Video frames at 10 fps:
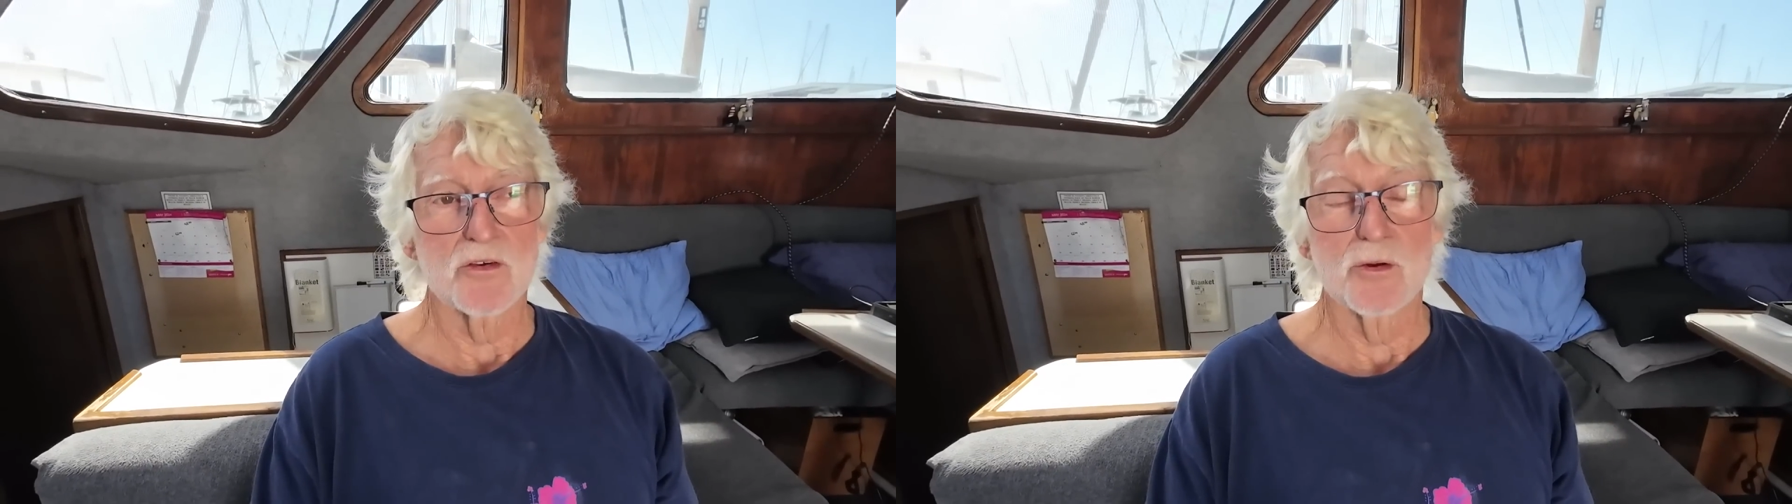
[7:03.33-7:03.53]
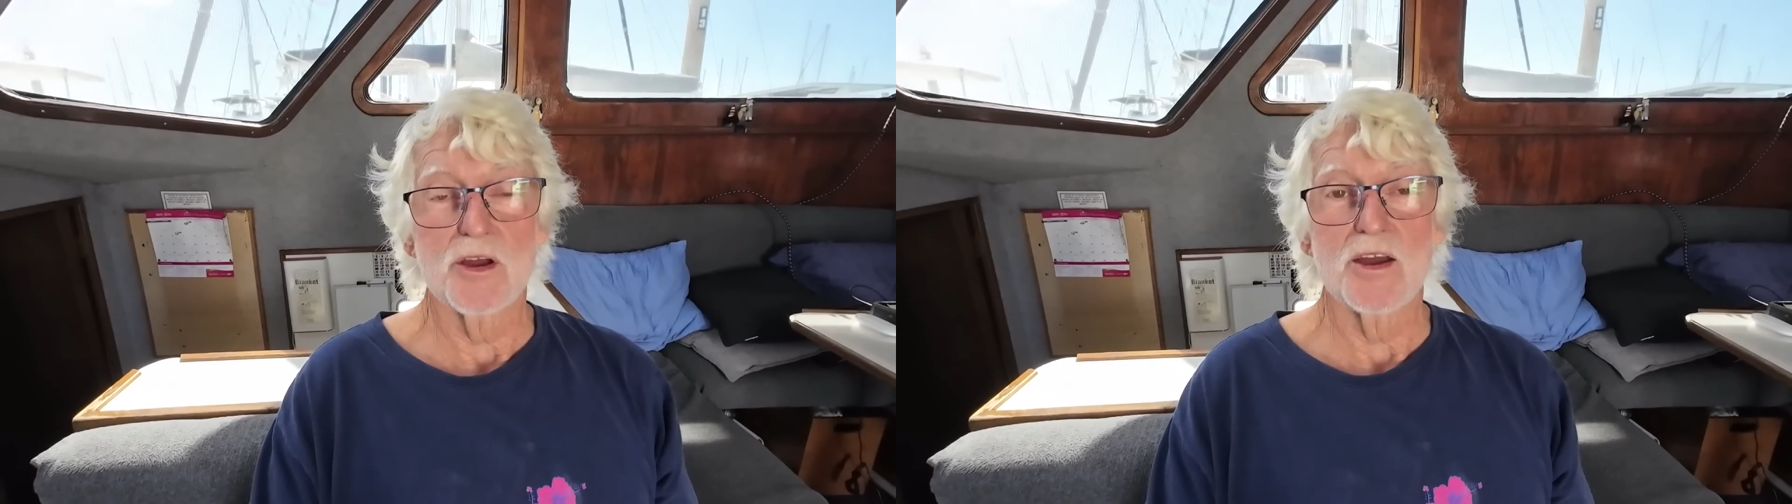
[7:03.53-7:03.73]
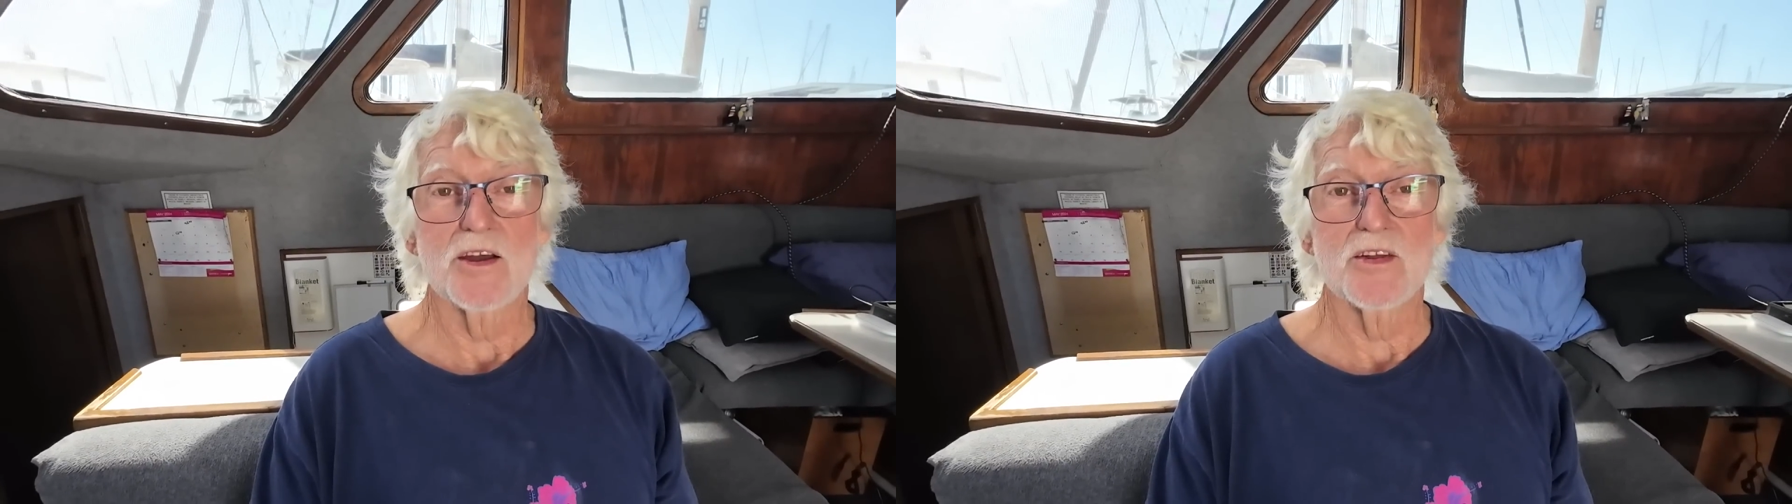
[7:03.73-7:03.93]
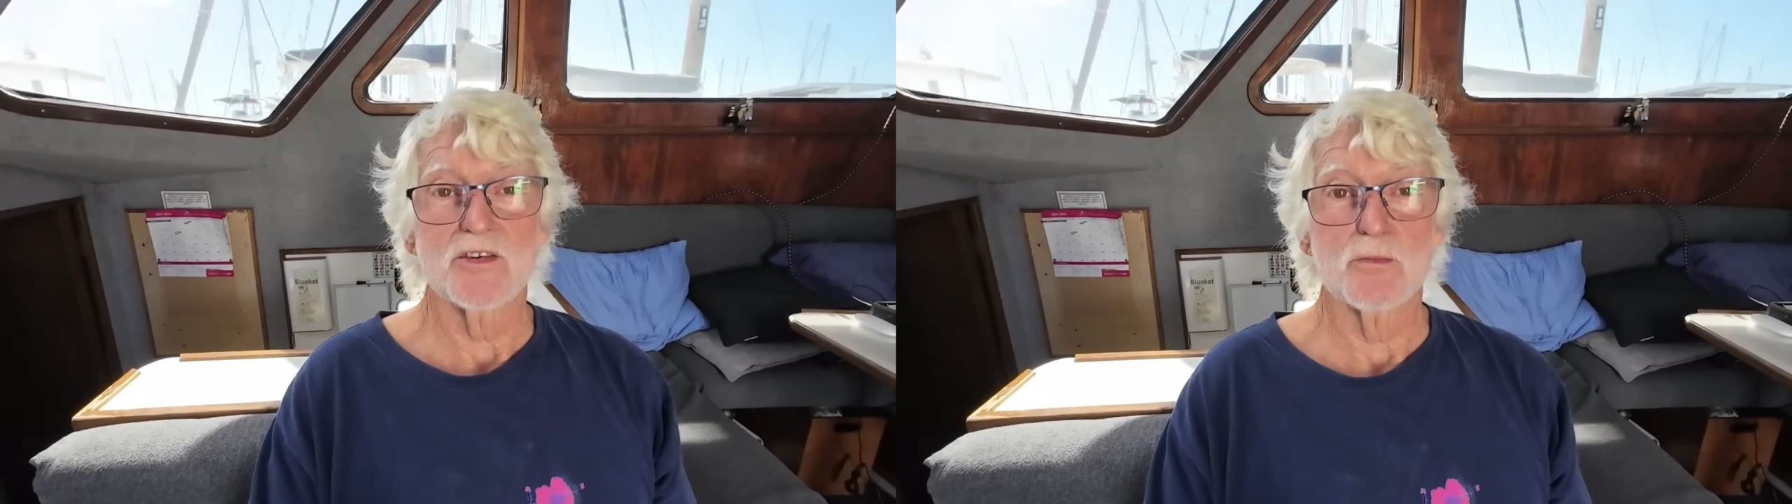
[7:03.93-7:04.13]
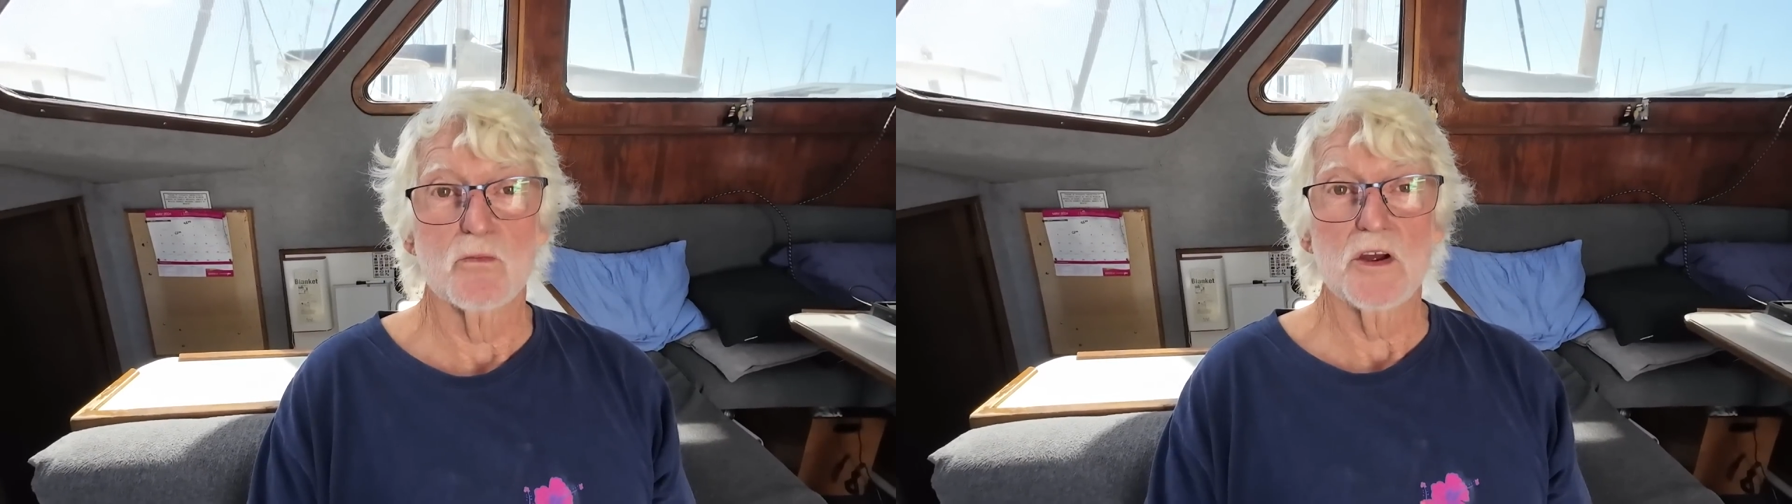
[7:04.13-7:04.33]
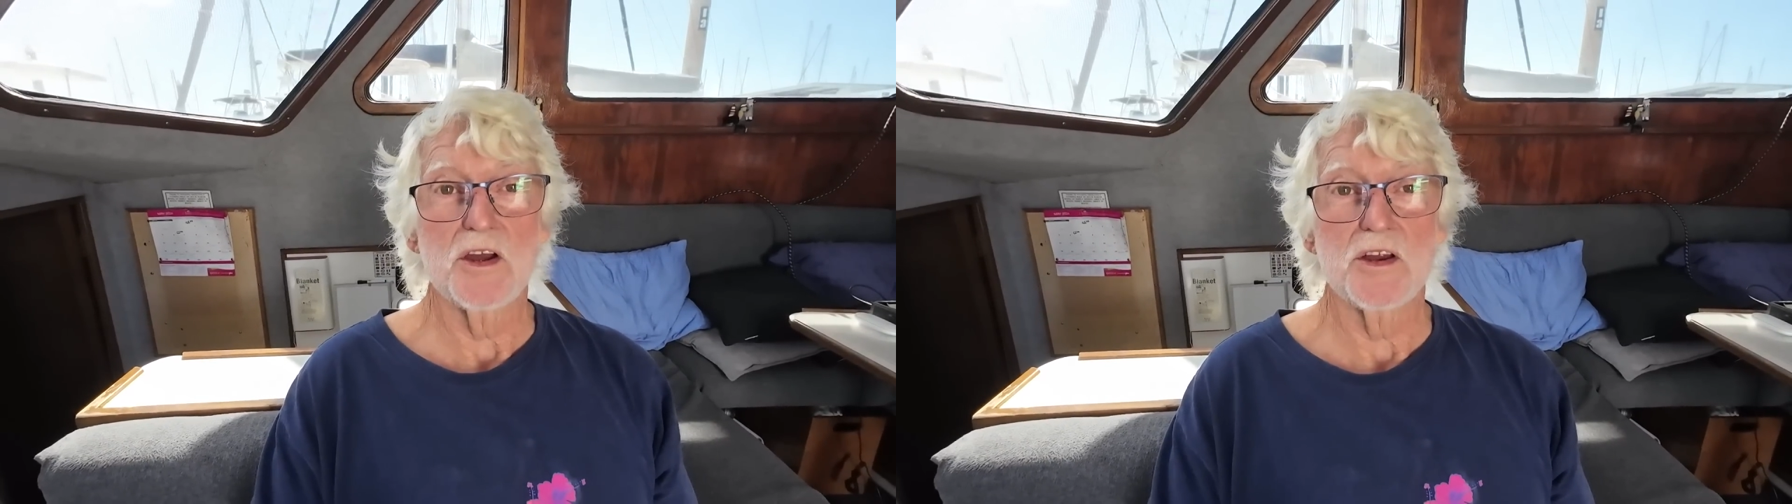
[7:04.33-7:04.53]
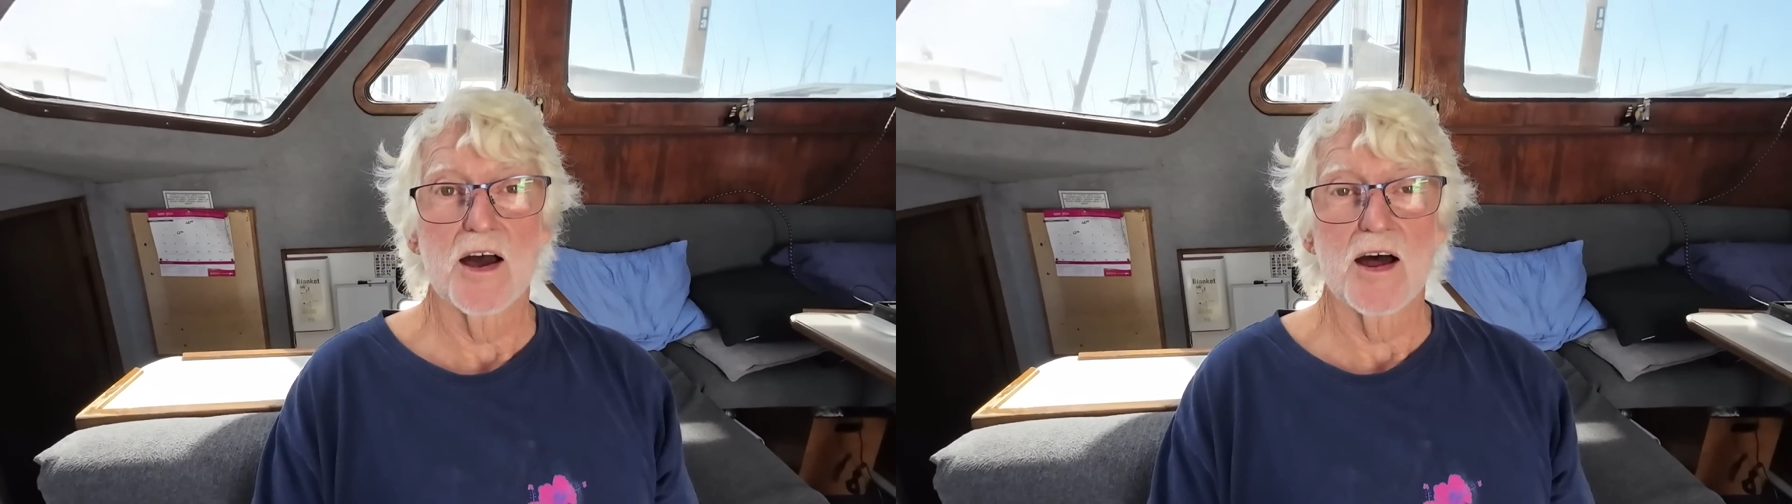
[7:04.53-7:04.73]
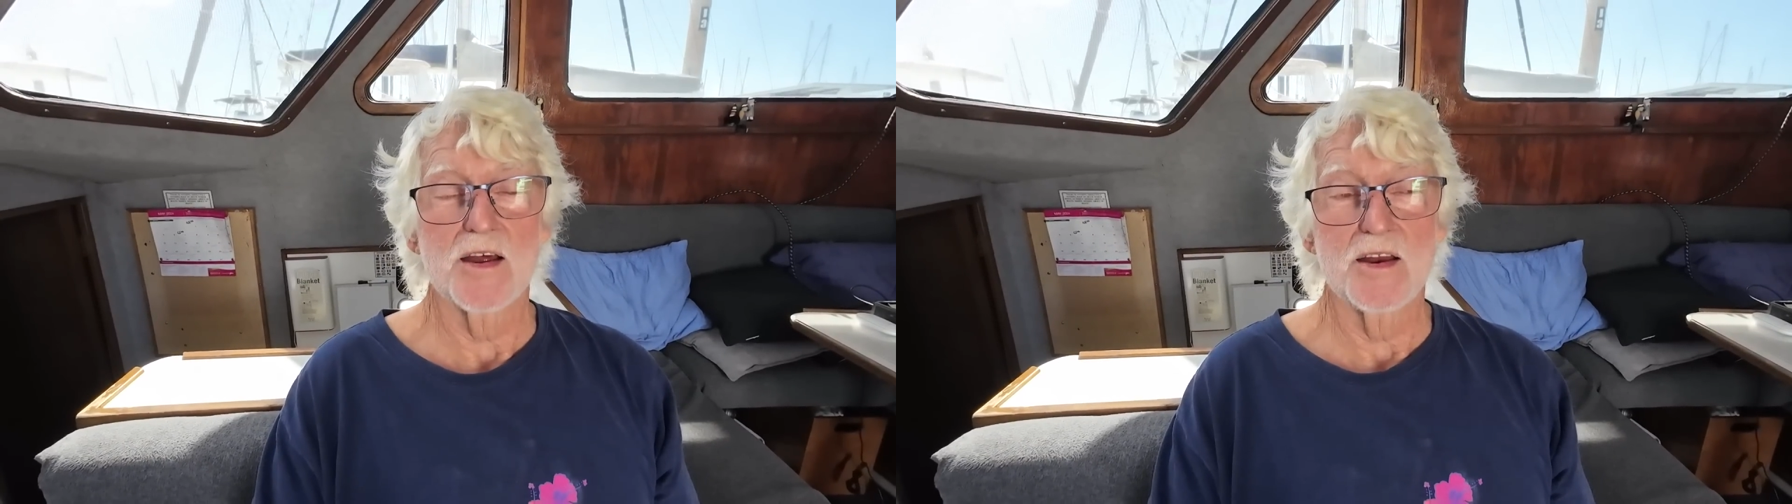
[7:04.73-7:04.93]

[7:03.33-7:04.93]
looking at getting some rigging done,